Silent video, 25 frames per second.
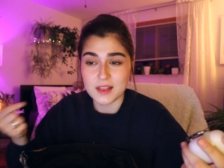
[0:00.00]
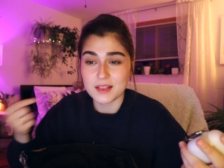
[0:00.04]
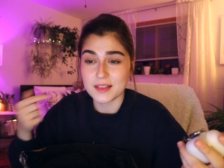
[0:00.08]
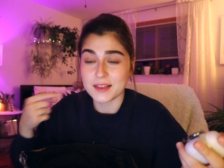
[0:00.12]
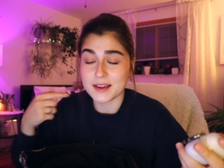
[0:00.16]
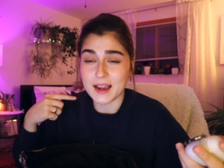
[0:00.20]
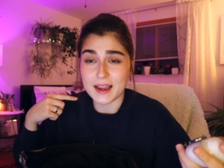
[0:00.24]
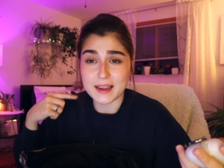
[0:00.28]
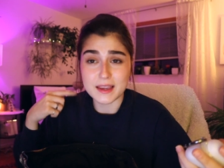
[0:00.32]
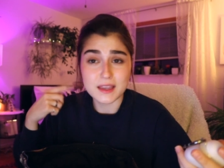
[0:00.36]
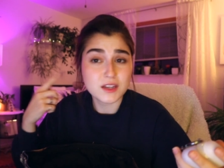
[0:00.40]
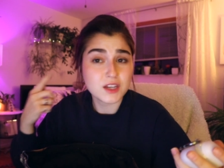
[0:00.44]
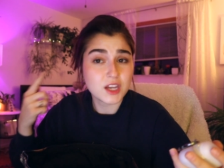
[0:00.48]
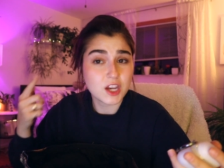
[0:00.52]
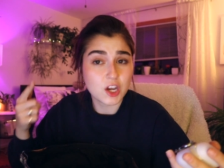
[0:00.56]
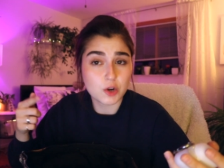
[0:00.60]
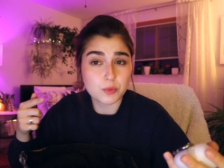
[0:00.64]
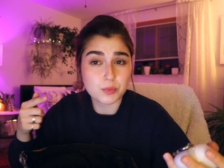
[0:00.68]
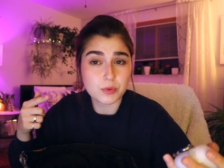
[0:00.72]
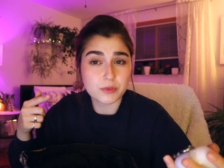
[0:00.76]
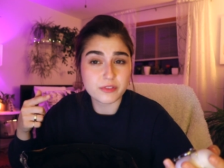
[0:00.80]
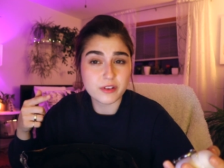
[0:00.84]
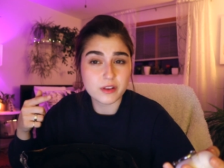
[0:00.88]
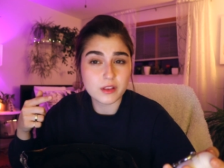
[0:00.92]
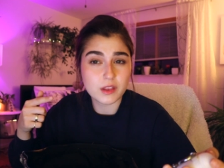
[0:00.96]
Like I can hear
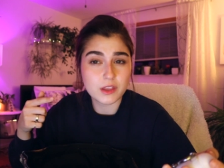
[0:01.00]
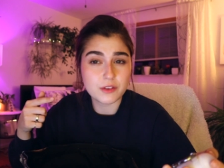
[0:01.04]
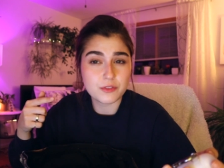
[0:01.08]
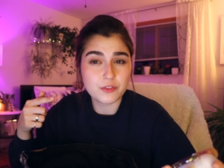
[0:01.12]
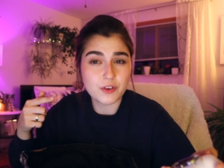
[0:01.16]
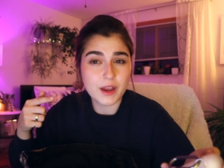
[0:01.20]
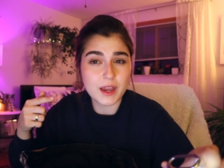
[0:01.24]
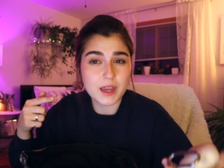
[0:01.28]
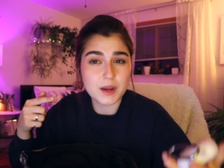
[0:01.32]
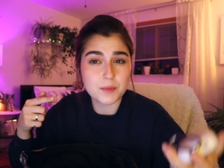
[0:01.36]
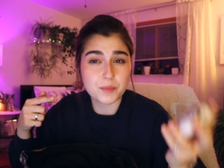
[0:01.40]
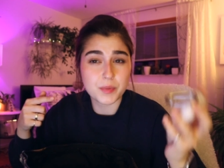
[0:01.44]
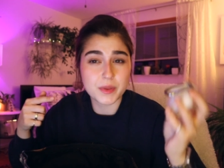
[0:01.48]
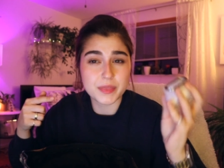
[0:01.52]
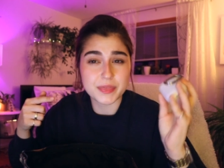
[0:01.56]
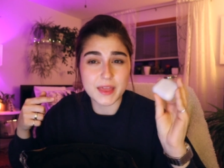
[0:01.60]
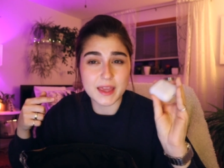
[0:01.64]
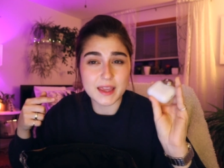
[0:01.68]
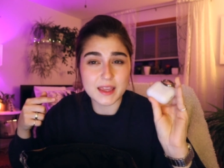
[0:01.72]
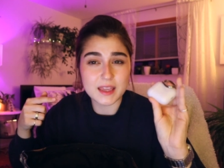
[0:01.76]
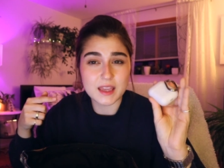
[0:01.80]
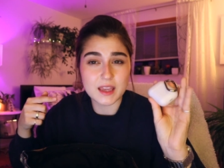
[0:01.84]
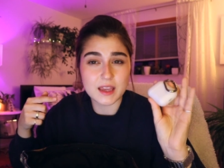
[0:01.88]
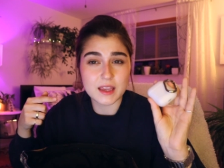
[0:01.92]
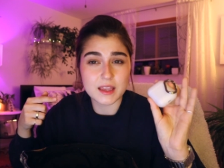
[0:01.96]
perfectly fine, but
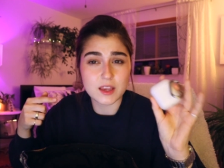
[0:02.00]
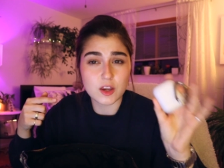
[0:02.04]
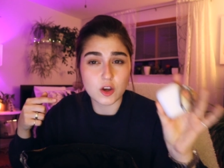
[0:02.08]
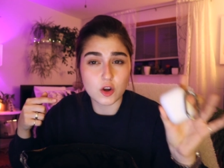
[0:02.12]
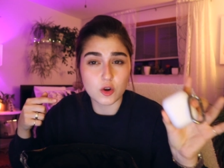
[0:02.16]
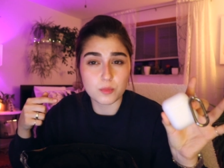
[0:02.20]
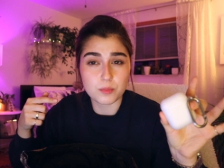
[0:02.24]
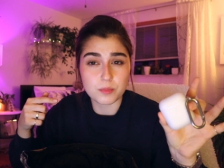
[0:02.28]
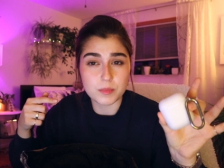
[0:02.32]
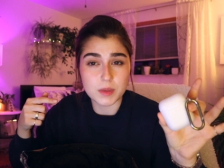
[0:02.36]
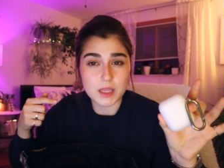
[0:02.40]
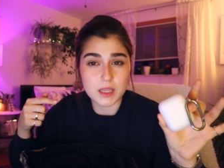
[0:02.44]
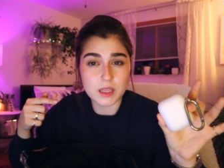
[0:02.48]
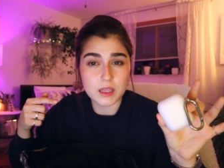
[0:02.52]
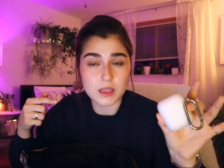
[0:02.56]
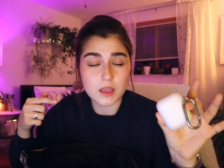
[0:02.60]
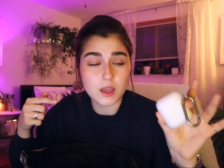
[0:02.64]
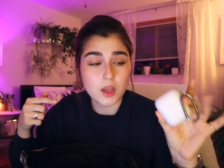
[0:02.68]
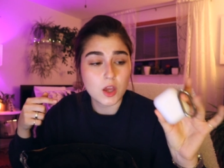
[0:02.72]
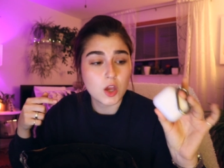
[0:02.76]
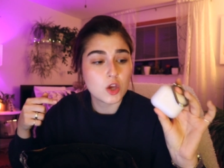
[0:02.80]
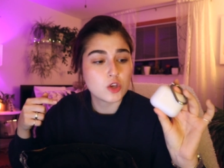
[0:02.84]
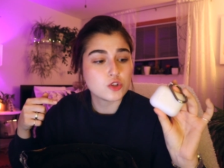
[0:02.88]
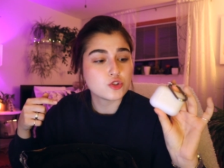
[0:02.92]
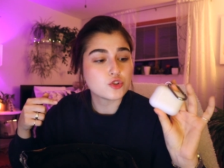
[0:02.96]
they can't hear
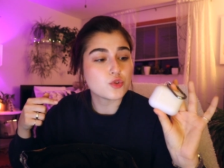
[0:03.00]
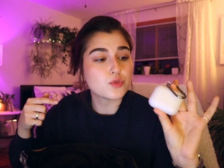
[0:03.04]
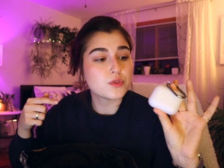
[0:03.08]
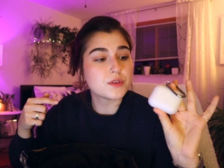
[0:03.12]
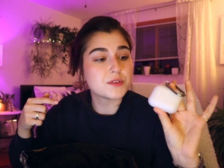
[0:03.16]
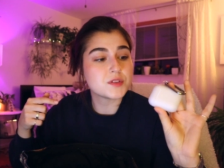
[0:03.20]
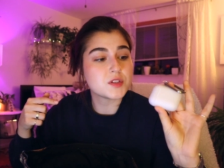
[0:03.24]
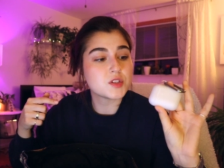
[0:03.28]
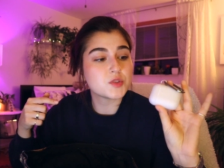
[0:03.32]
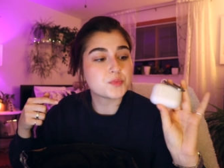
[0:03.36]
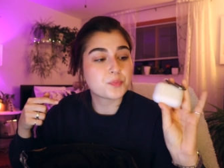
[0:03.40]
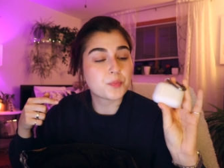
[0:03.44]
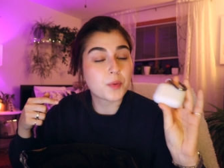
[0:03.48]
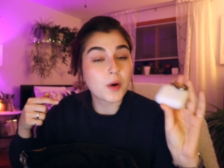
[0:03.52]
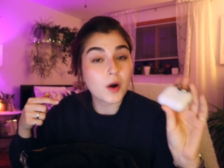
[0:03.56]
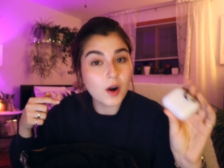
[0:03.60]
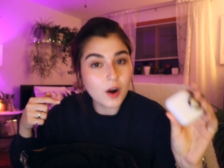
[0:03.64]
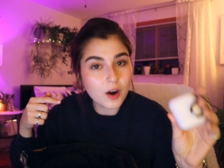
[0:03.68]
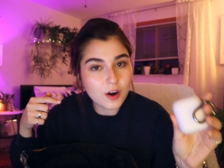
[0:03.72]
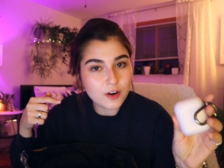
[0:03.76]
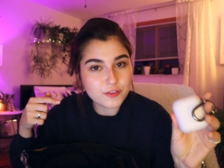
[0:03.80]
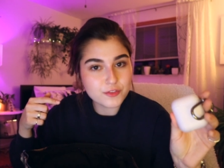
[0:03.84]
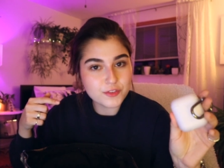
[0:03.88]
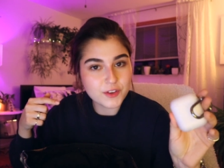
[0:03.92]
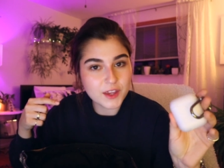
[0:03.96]
me. So this is
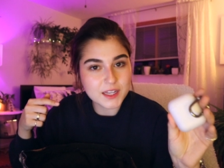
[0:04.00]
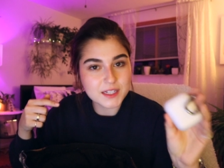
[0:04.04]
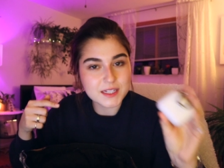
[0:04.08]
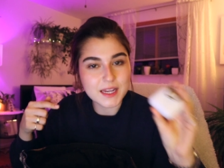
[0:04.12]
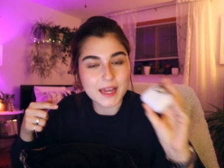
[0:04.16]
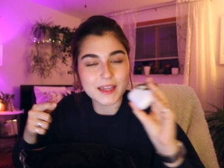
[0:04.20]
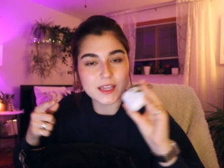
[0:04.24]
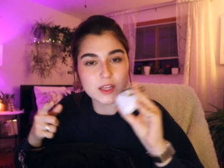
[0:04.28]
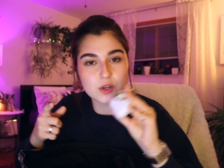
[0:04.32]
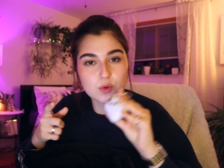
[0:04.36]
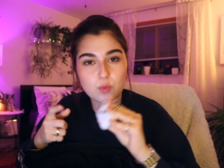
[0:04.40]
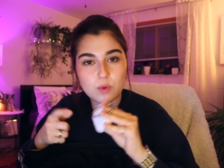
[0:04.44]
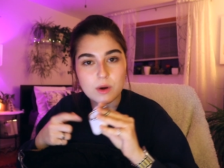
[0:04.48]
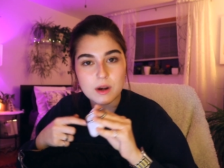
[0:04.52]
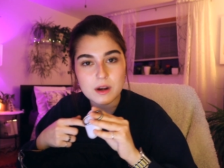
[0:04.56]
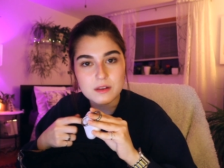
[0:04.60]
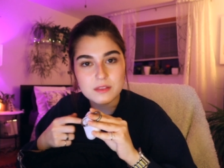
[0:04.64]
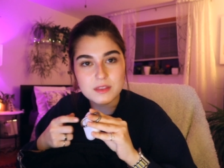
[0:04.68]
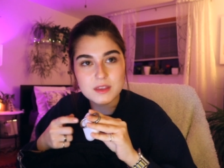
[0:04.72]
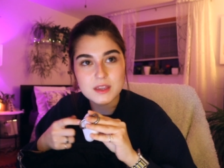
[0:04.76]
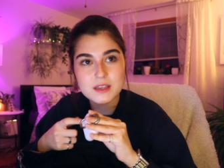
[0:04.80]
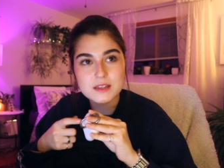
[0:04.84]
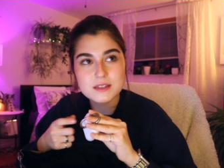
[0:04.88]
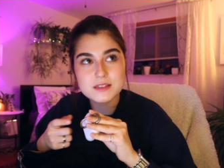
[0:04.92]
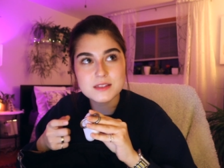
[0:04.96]
perfect. I can wear
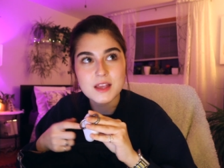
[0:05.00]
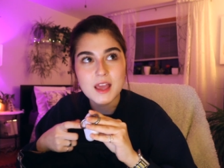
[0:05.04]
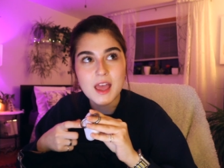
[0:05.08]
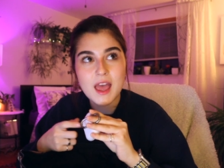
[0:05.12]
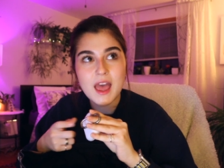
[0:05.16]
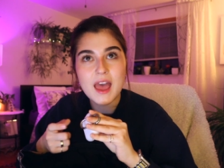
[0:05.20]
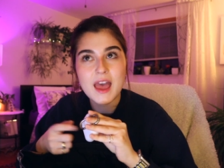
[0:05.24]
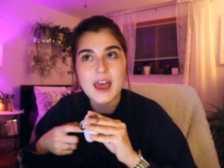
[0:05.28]
these.